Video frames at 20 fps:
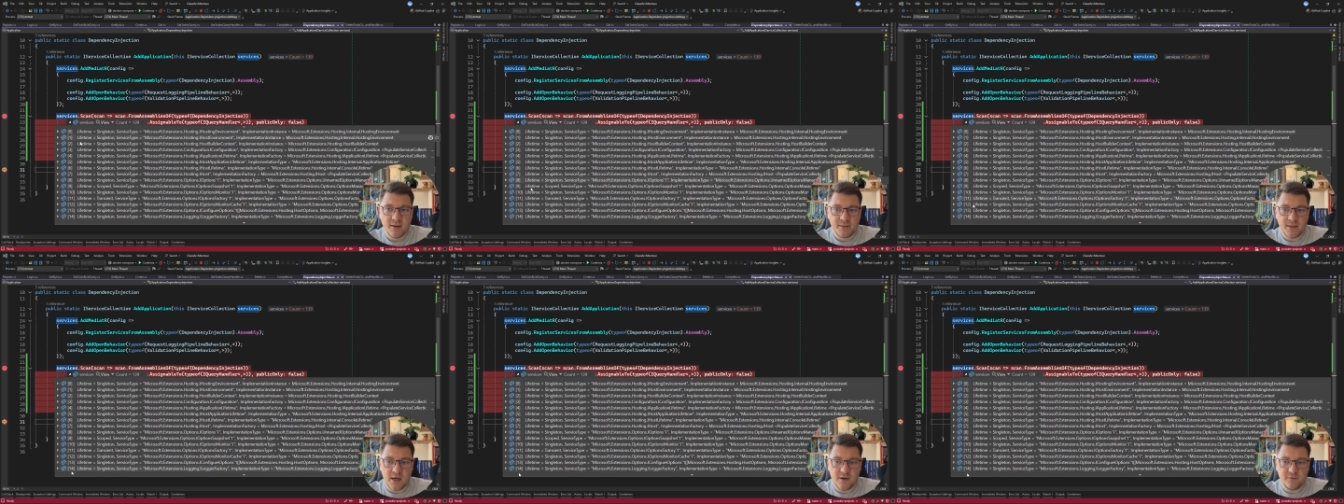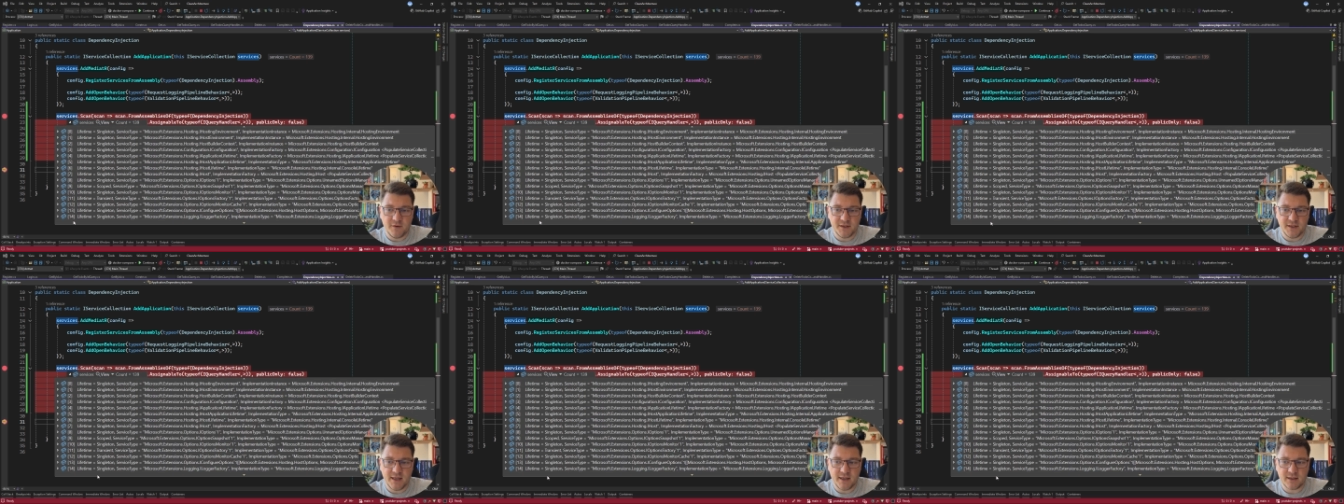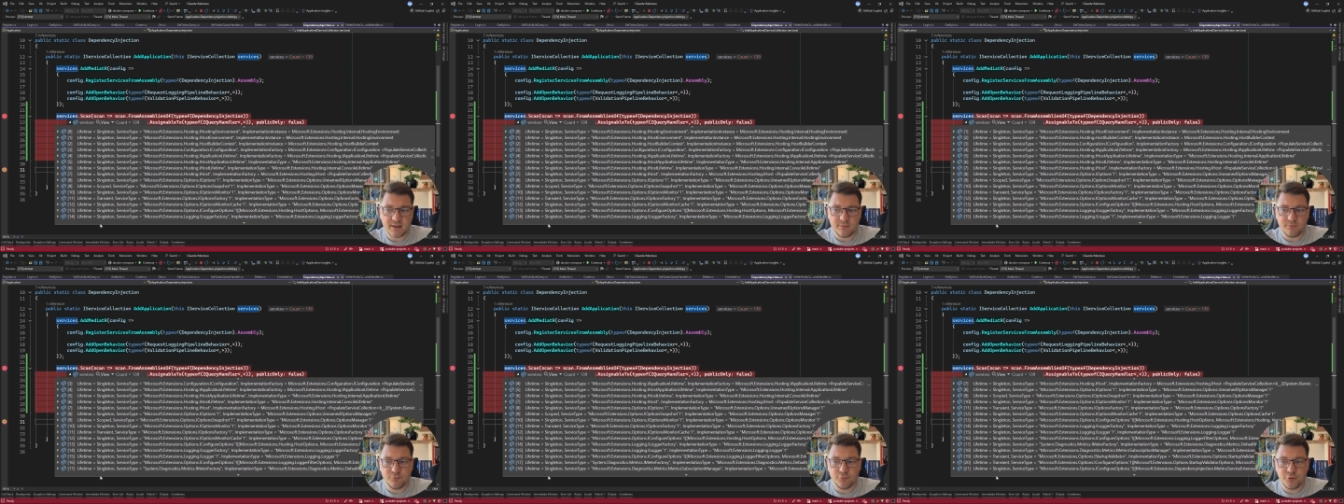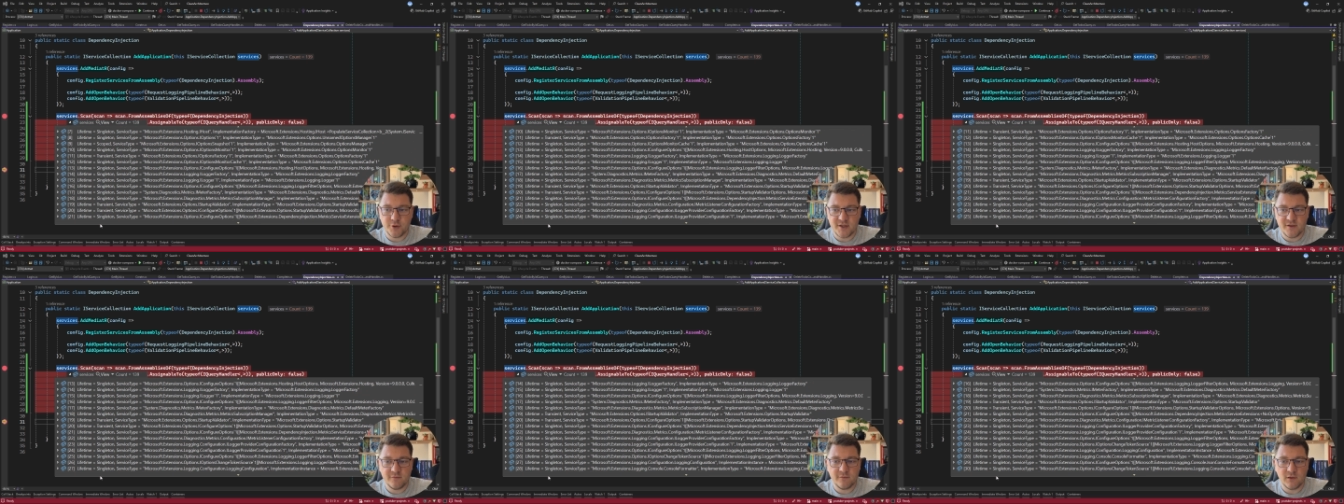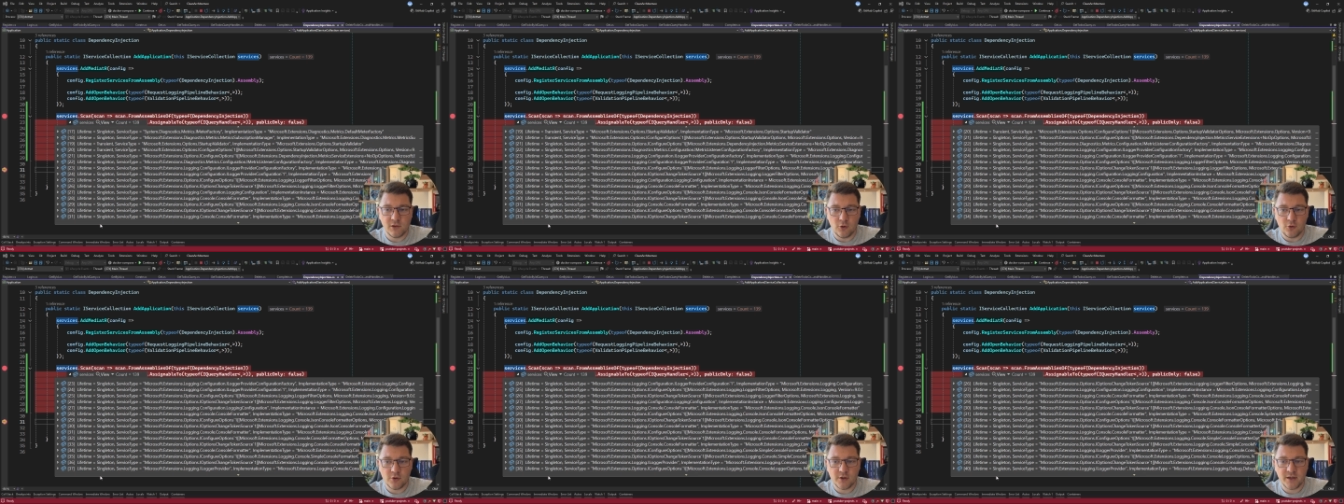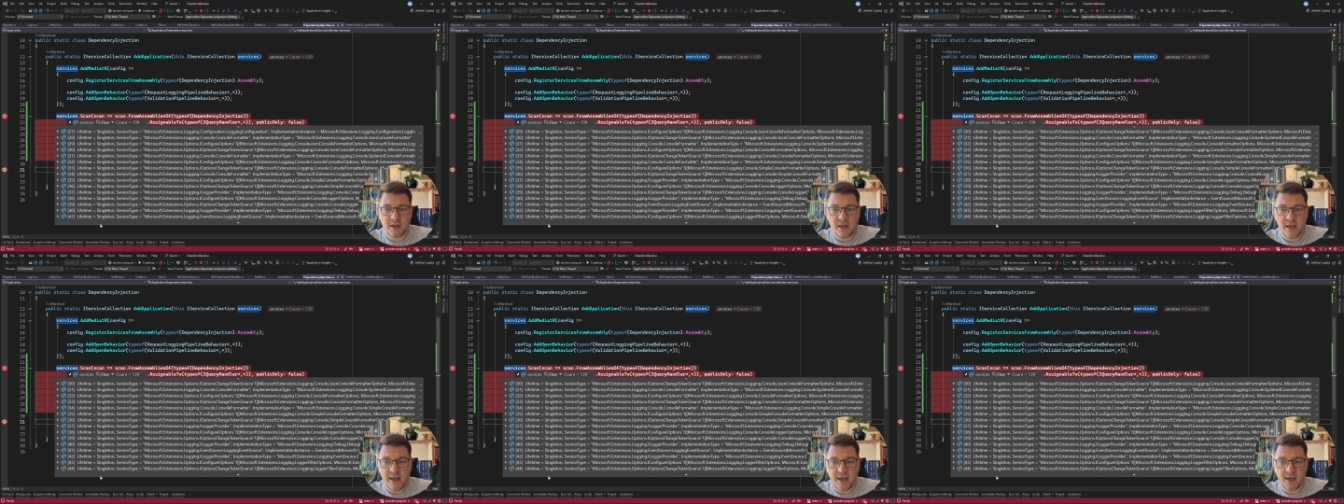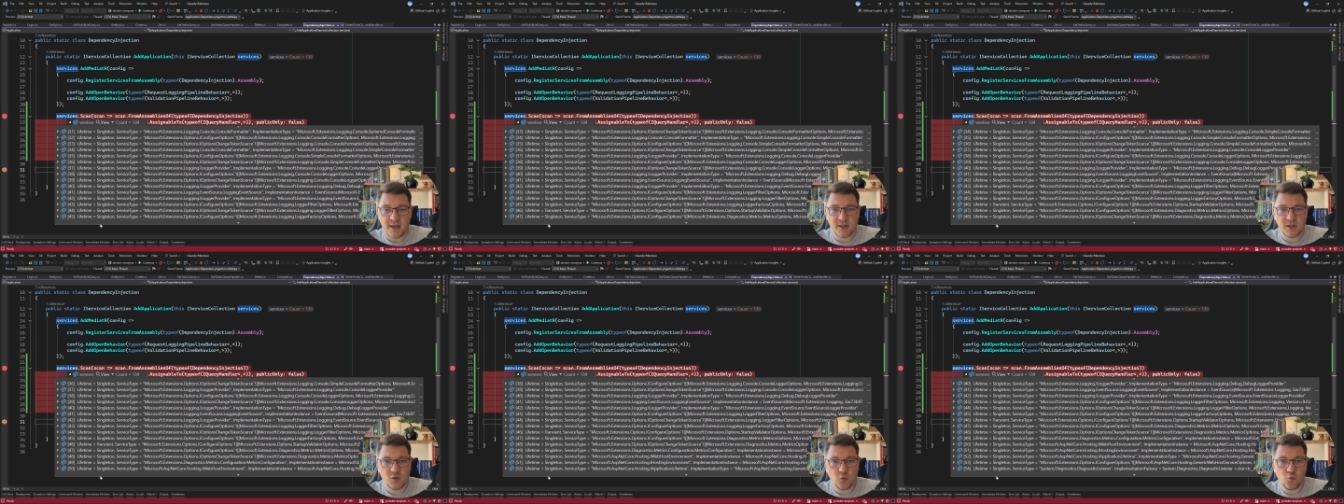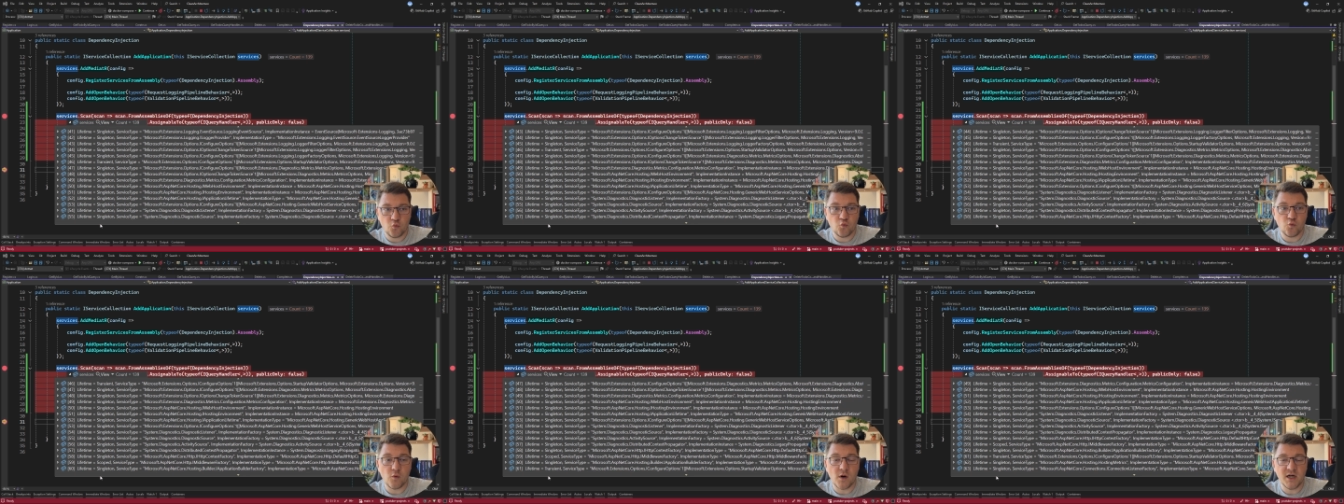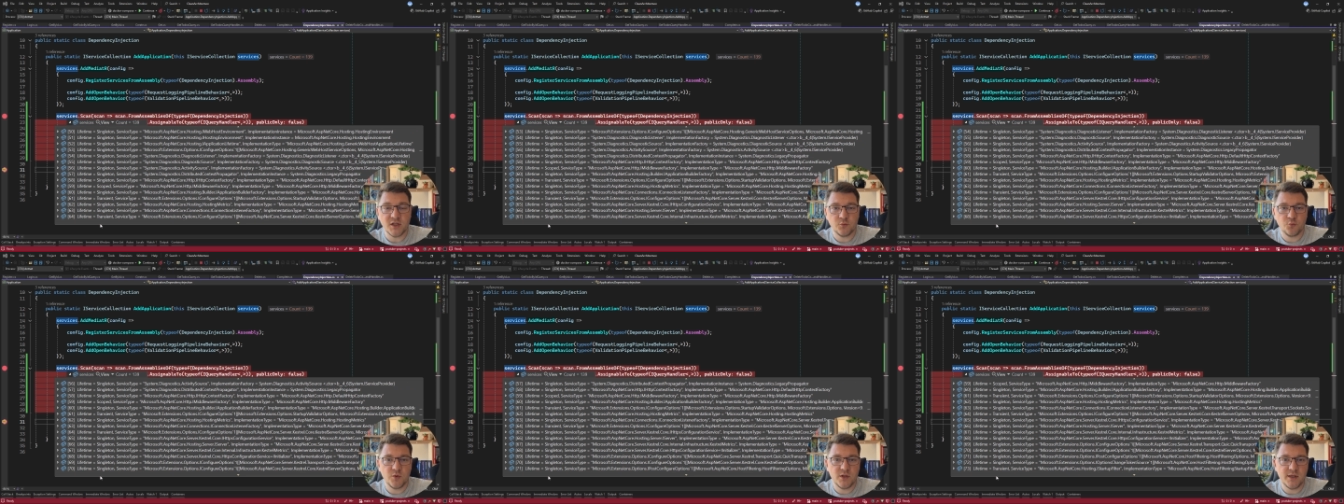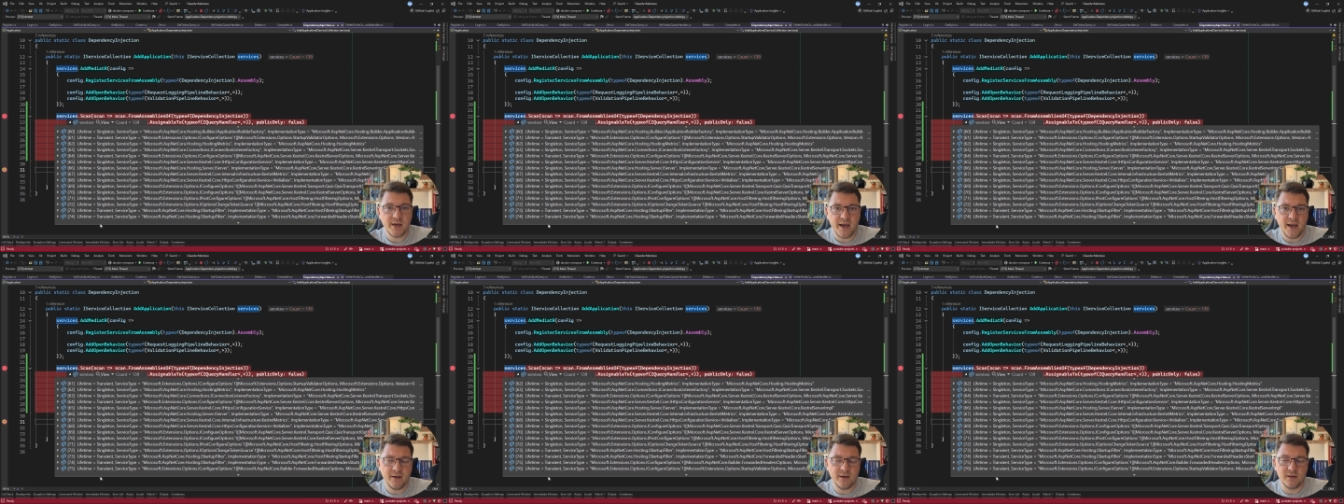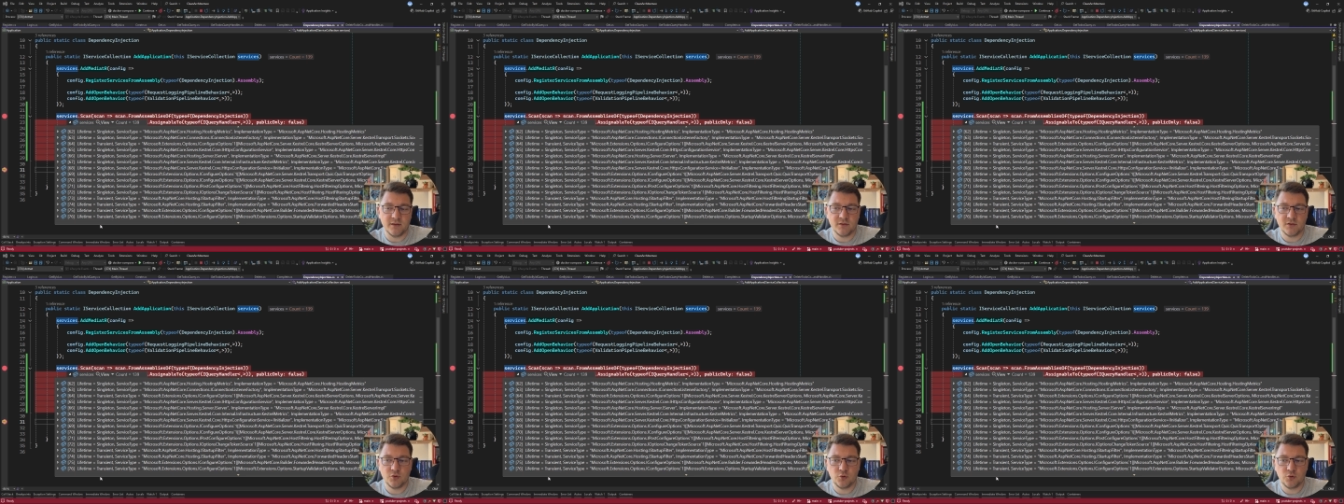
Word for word: Now, if I take a brief look at what we added